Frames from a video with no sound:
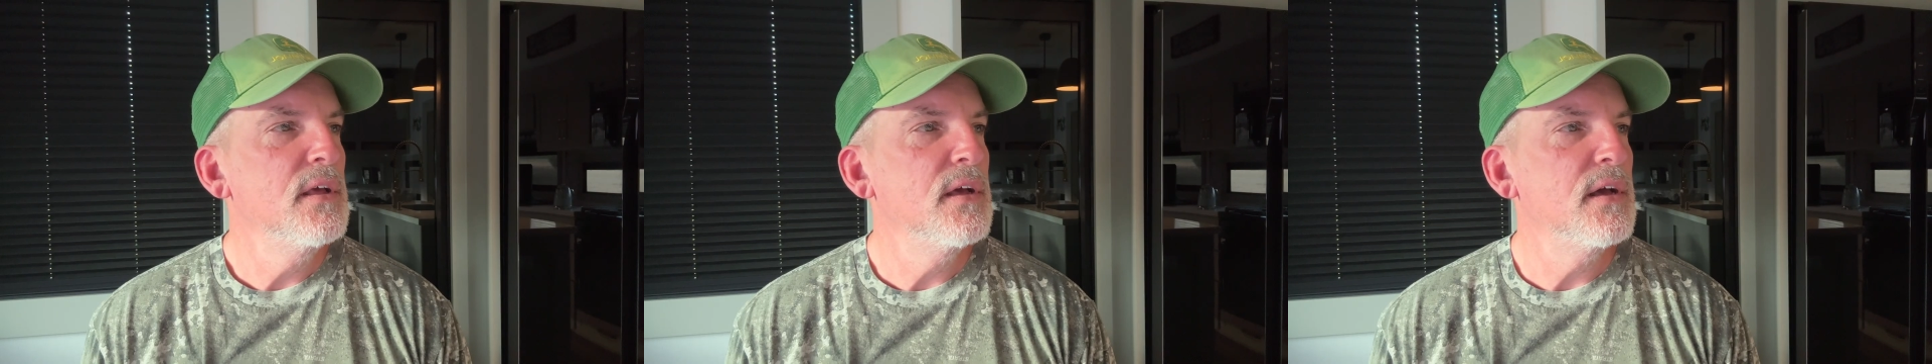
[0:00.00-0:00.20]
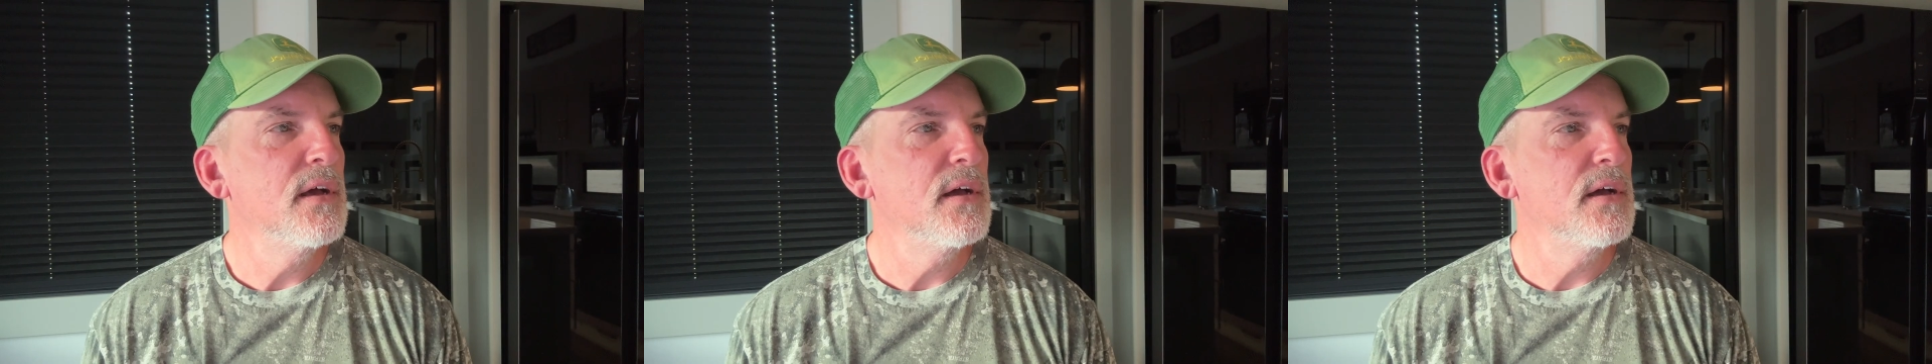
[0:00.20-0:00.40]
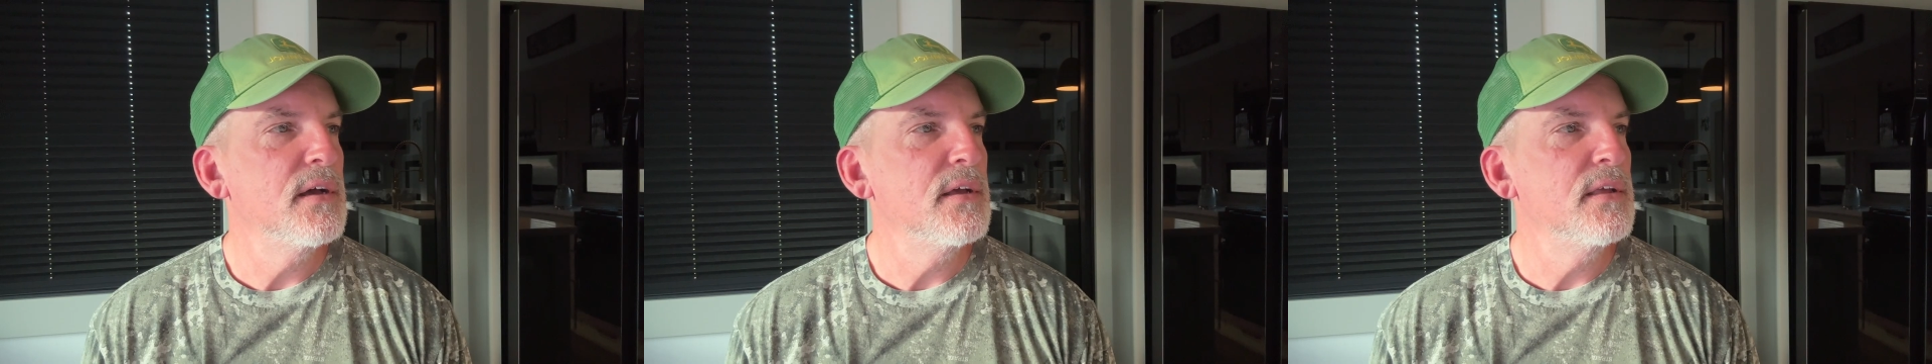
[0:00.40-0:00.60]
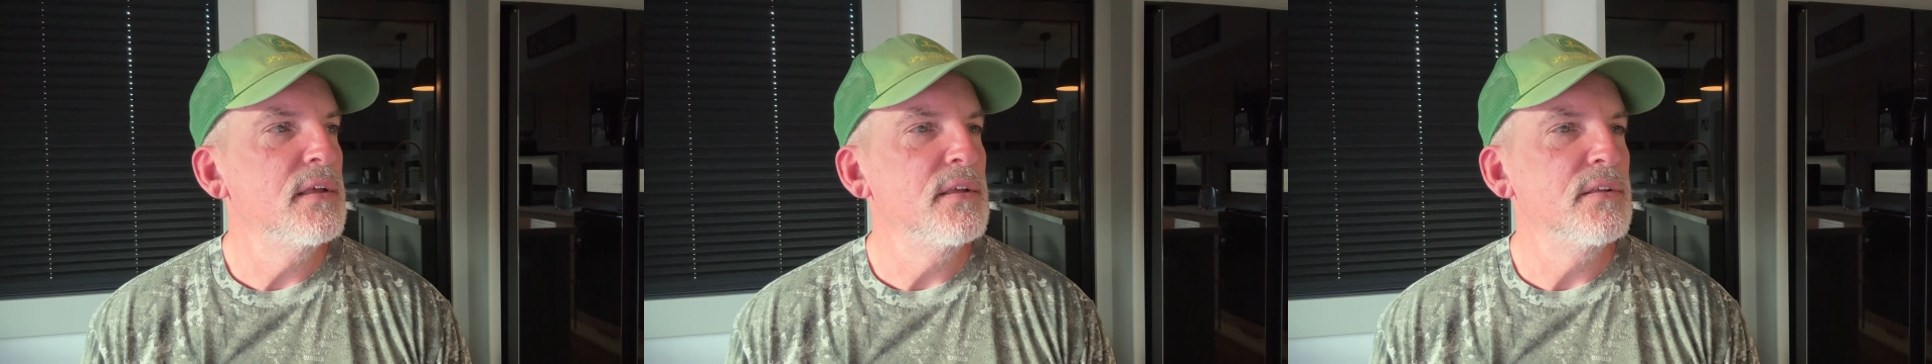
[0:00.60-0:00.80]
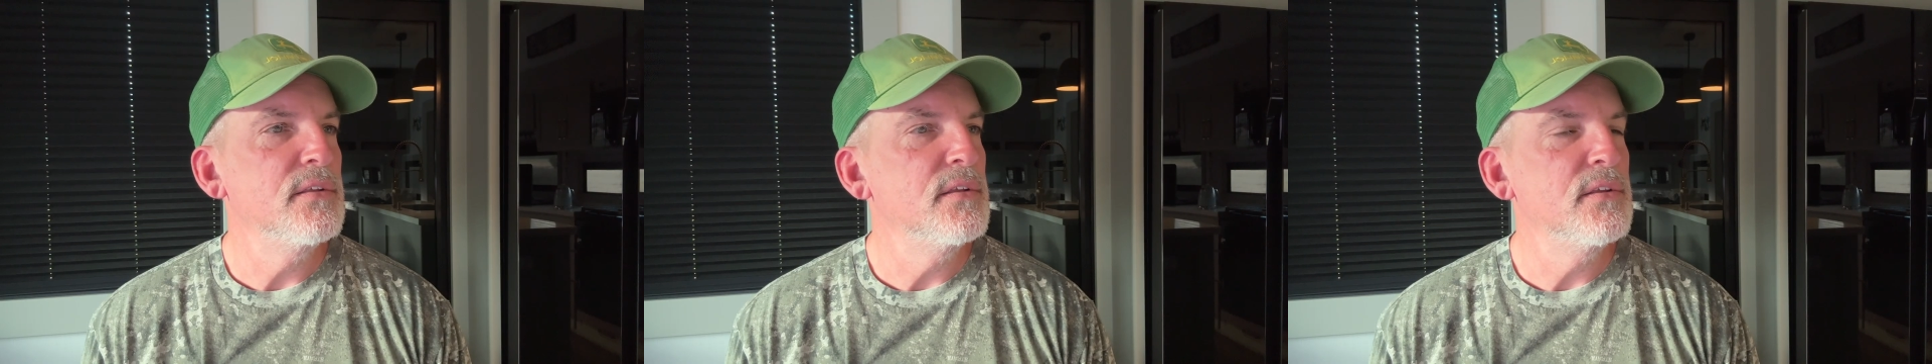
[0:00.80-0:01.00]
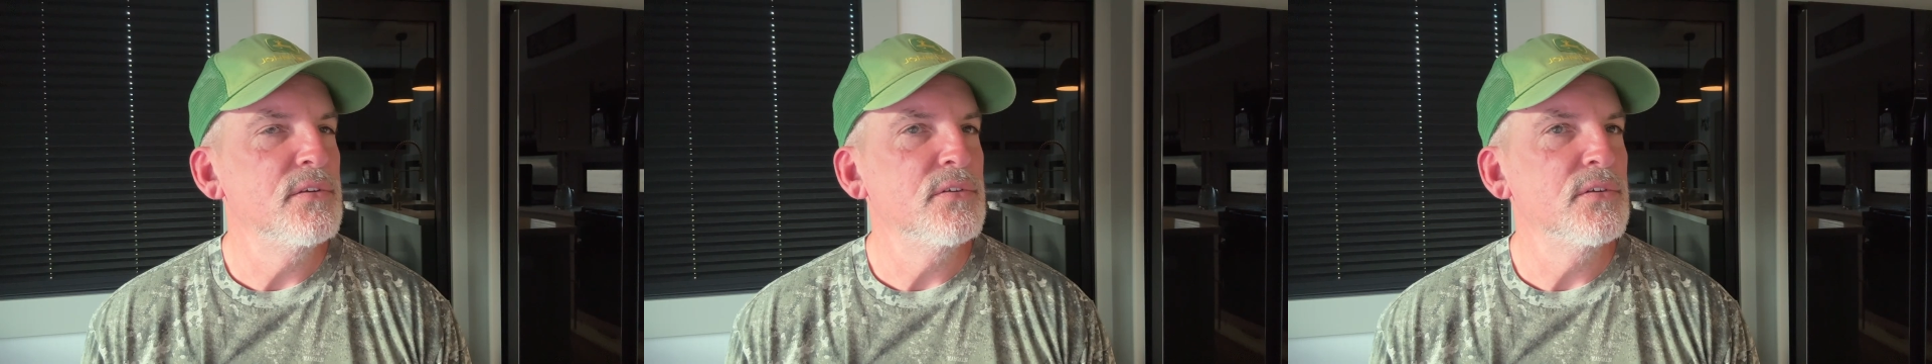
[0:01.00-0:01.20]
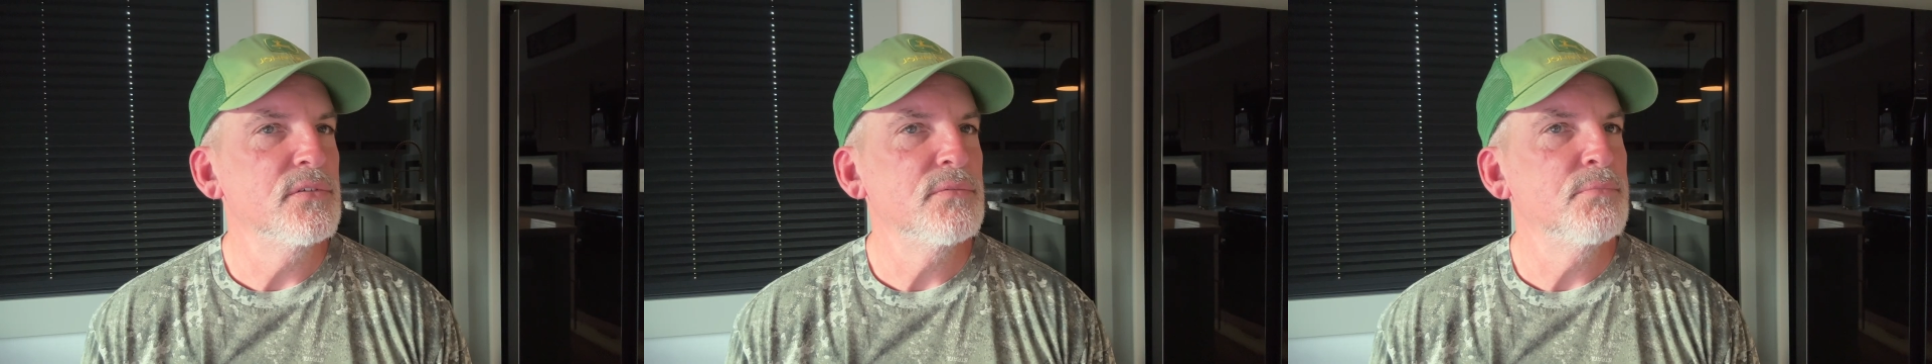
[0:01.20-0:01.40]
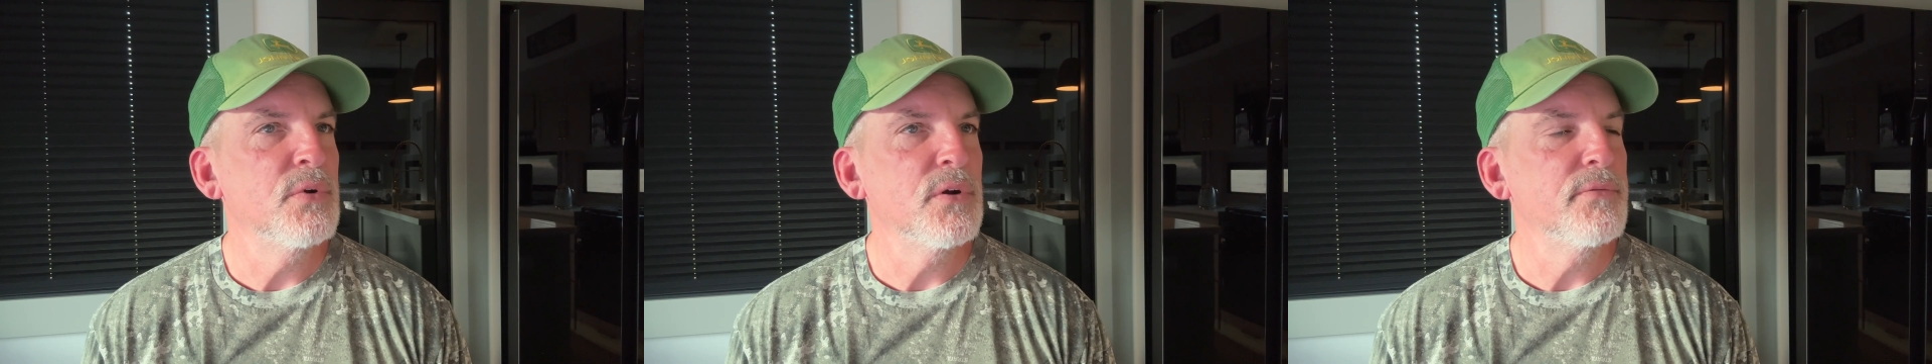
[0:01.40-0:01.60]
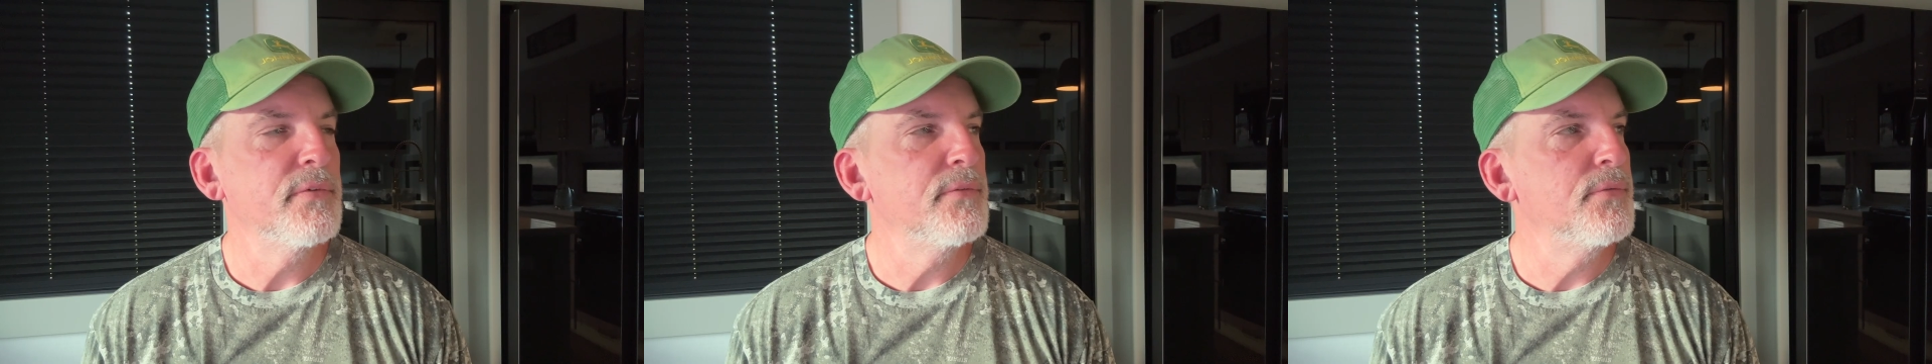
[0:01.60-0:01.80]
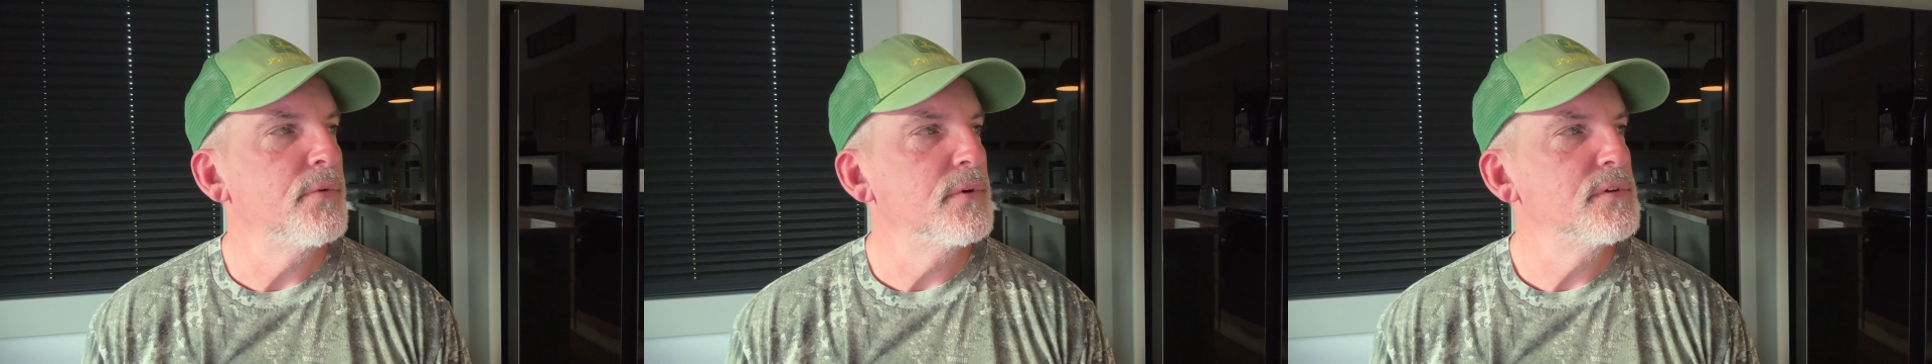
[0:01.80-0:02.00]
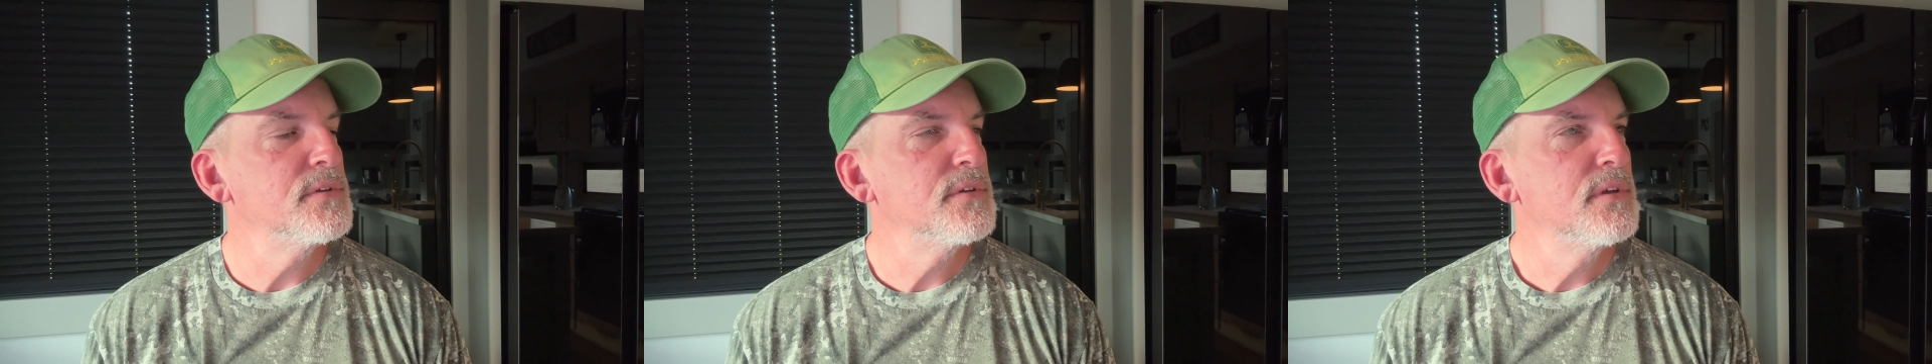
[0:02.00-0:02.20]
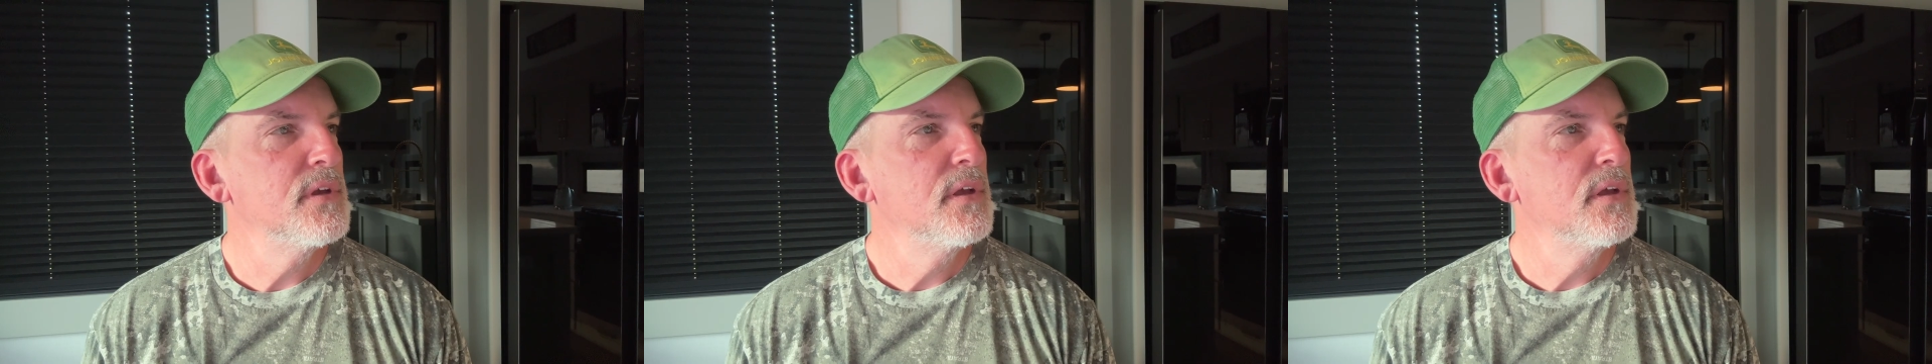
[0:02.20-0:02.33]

It's just perfect for us.